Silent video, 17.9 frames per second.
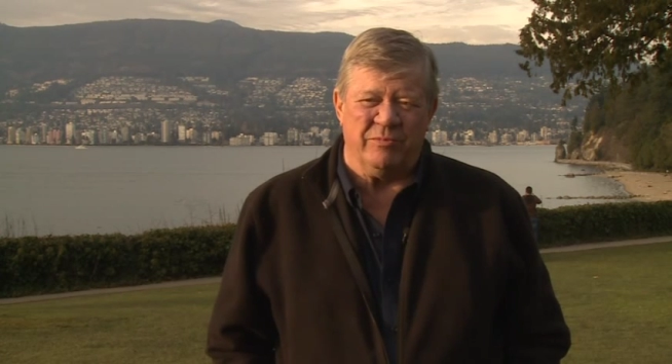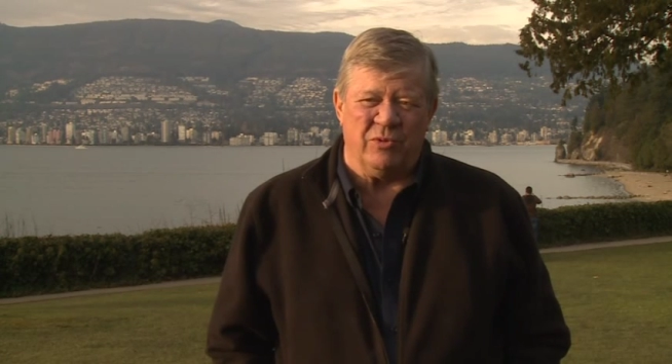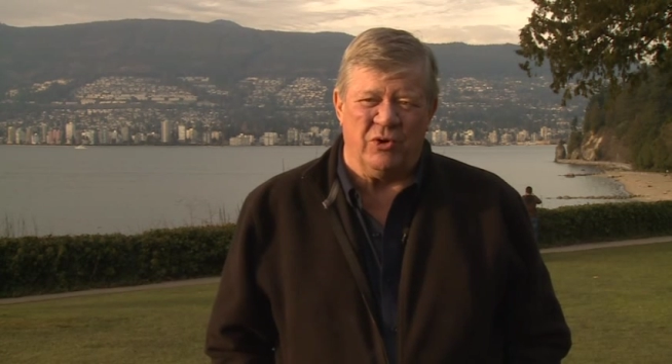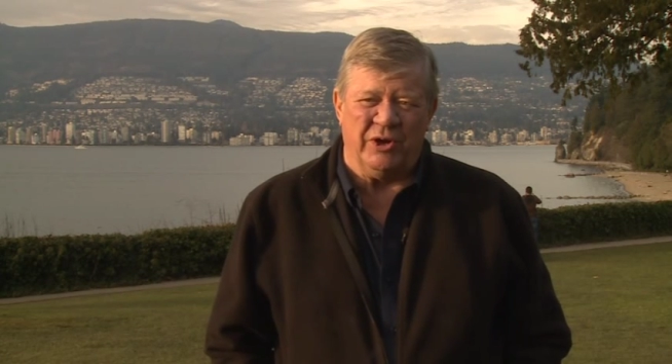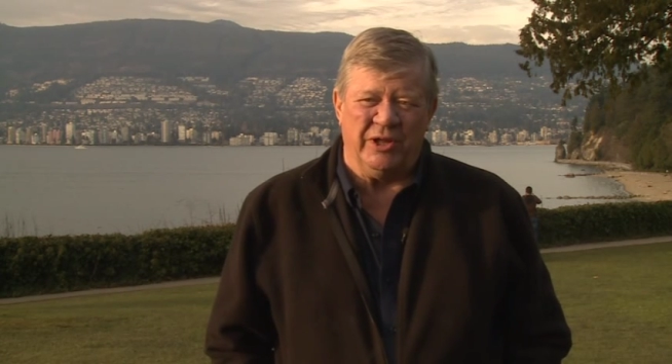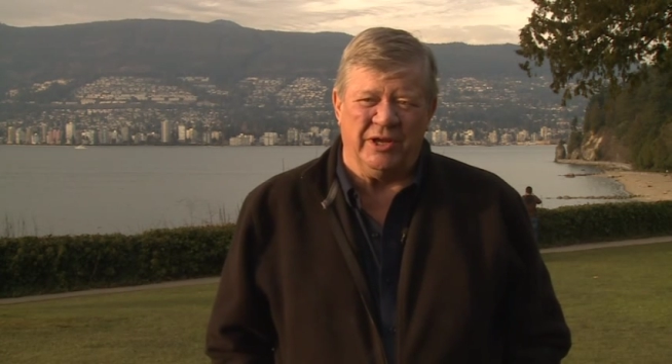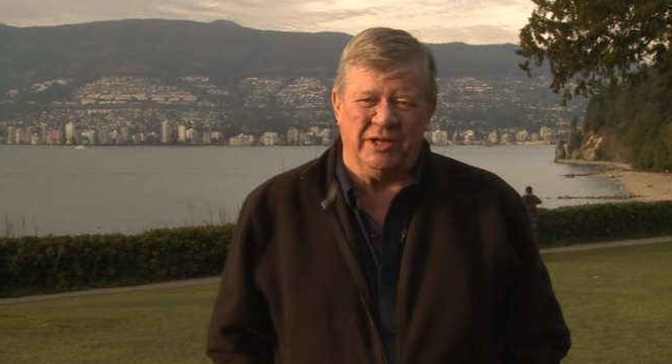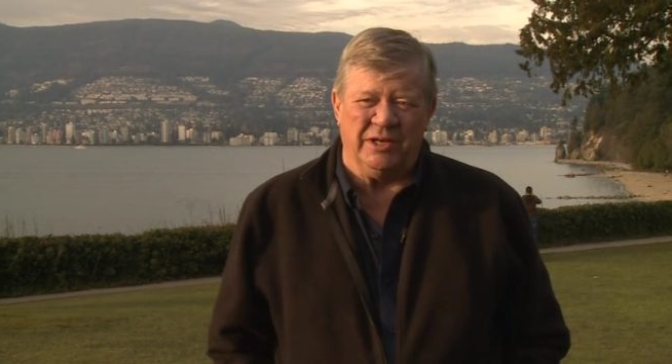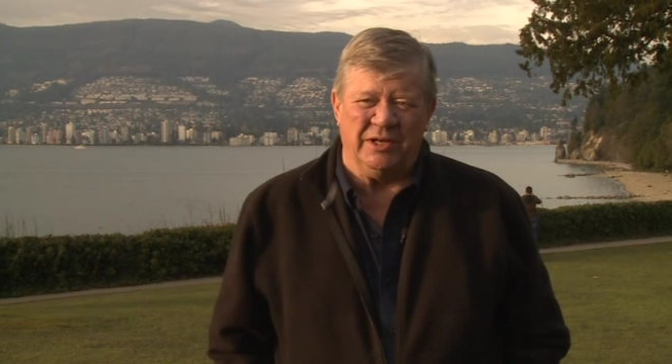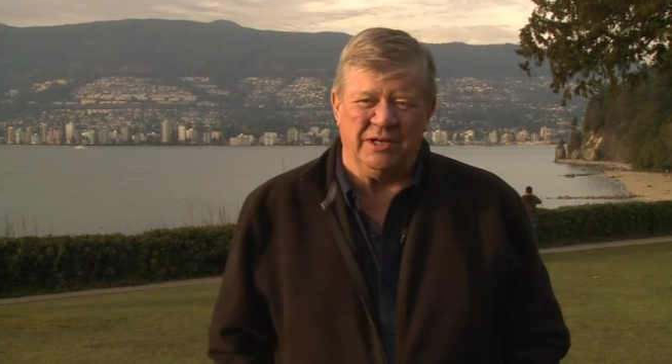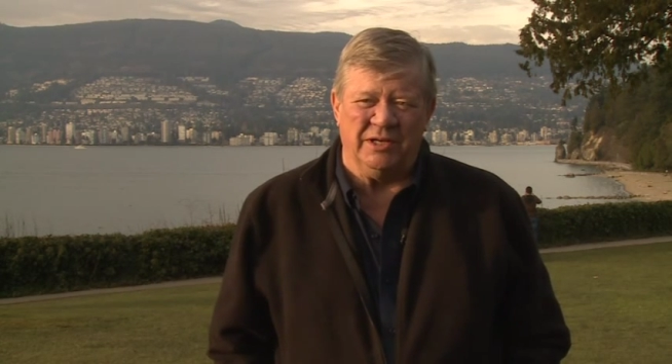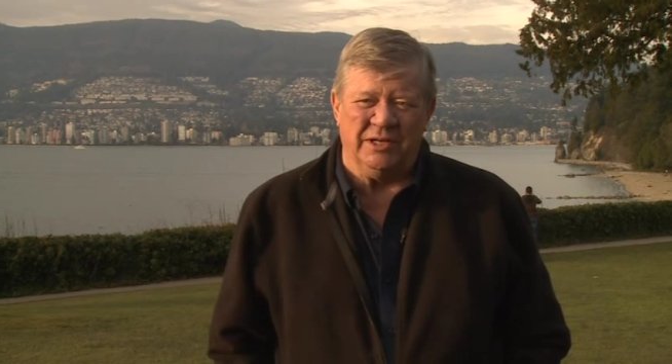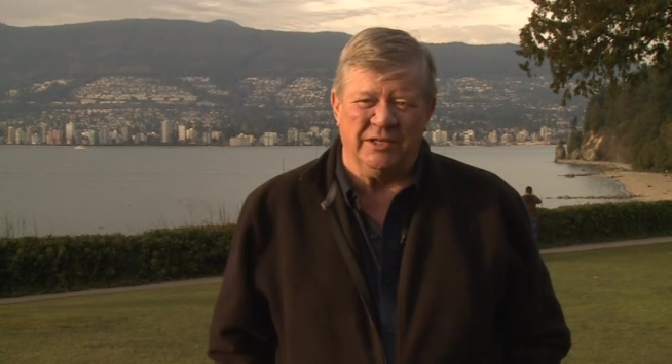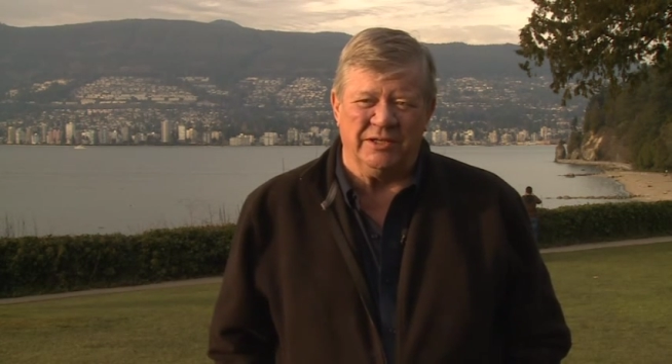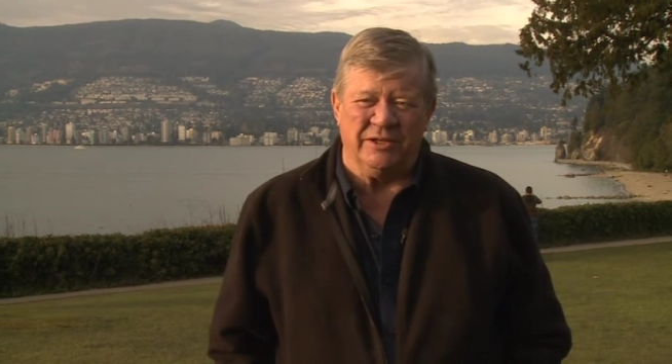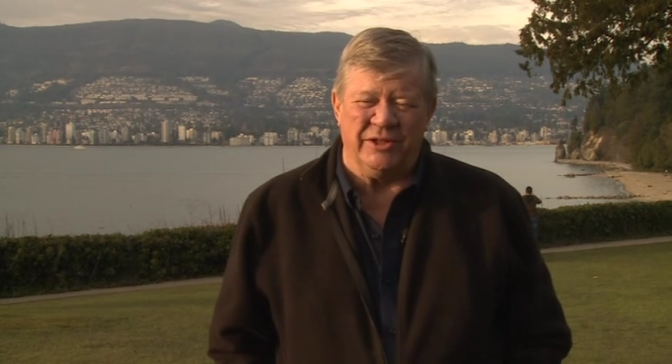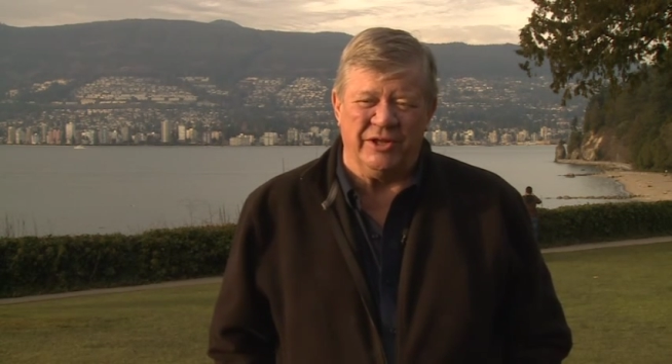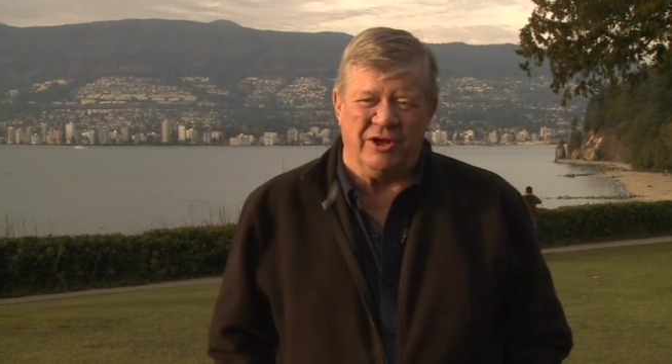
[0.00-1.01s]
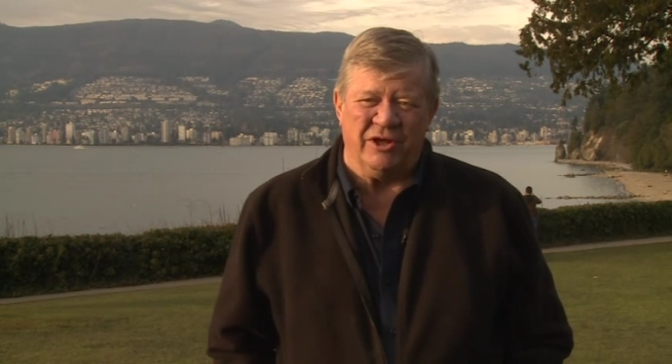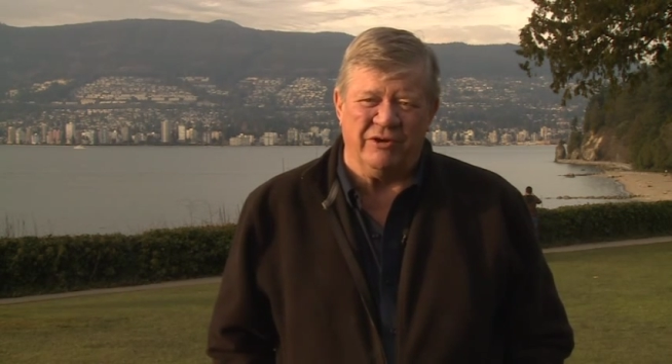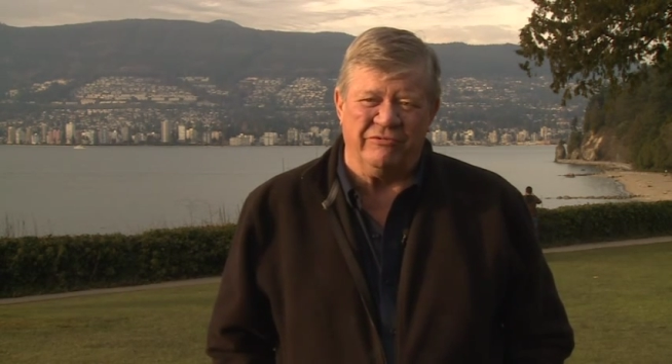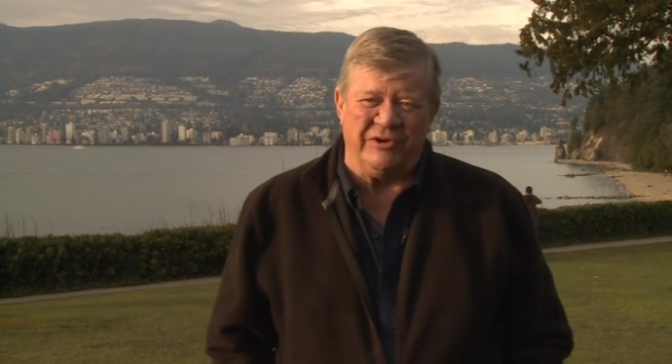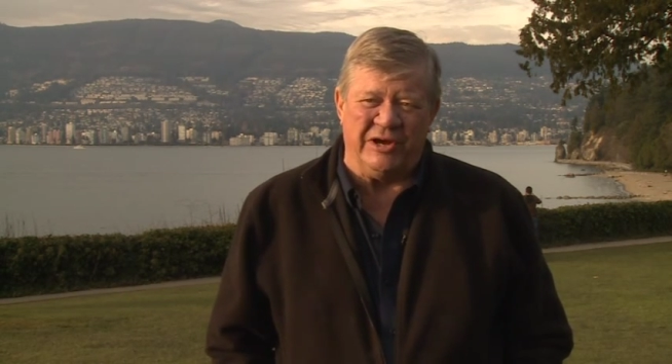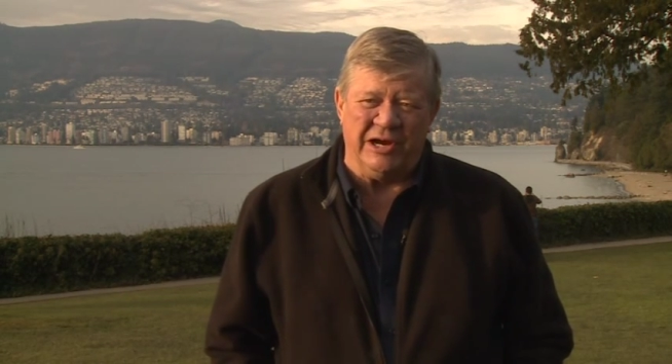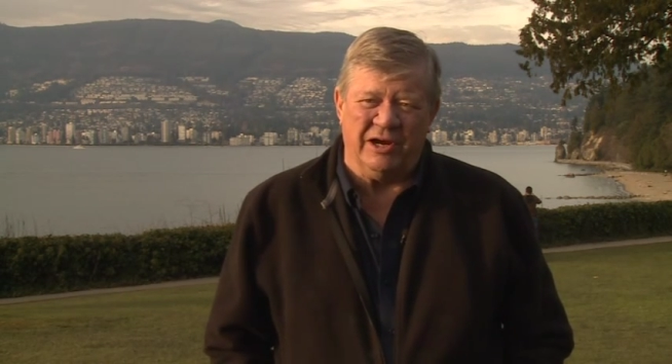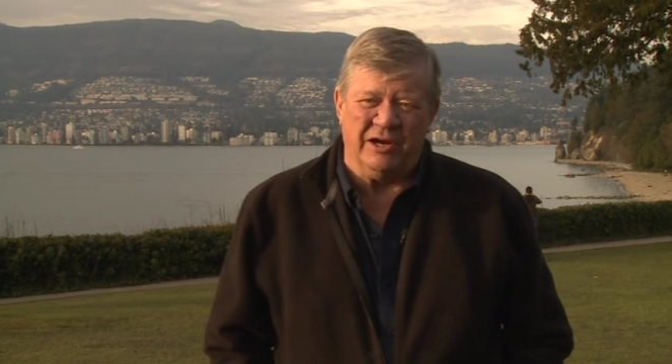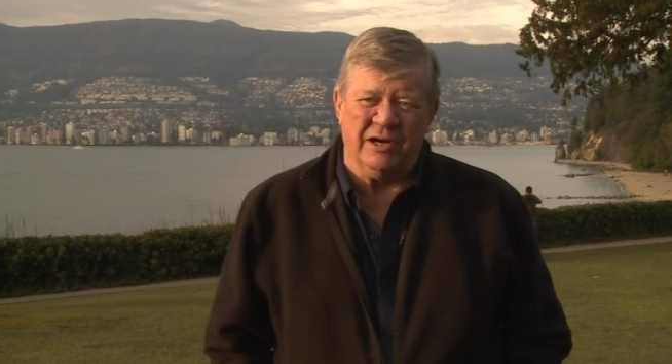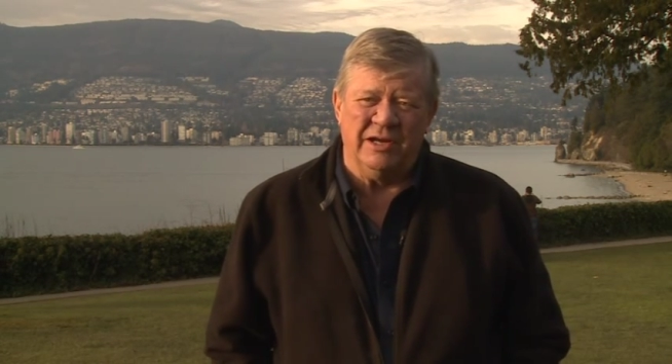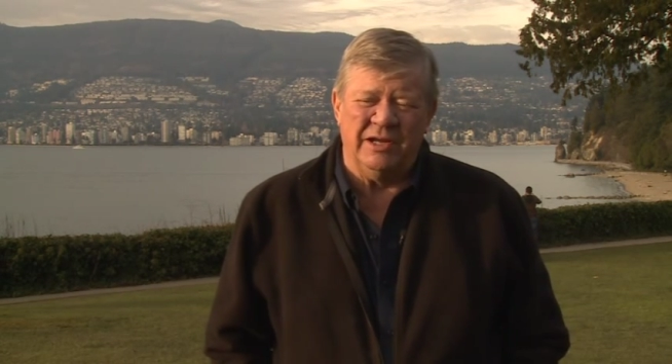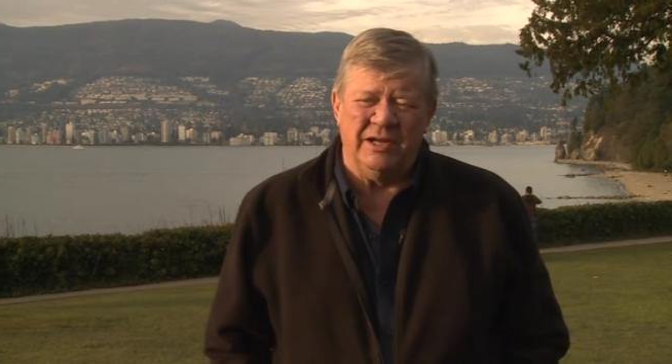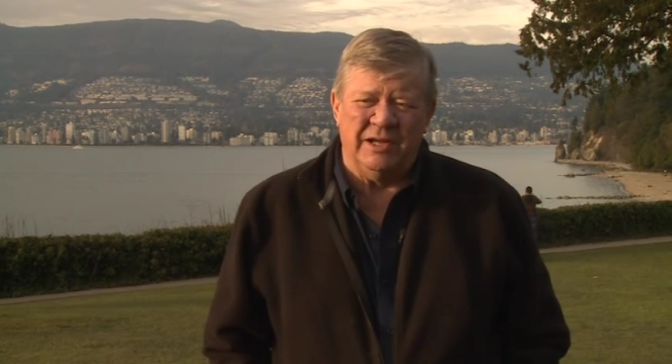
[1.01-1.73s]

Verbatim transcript: morning and he lit the thing on fire.